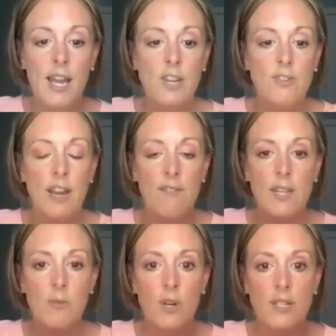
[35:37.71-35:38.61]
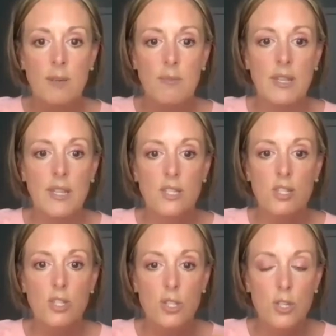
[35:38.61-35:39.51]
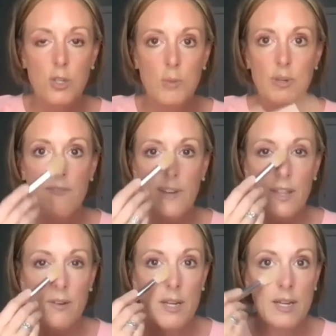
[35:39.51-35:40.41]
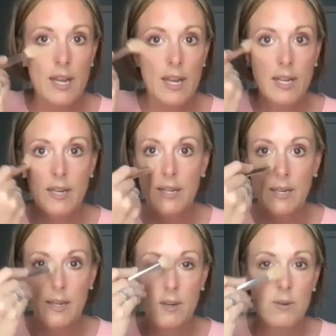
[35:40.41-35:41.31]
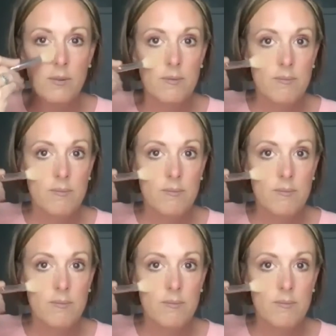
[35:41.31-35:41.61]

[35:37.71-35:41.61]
you definitely want something that's super feathery and, you know,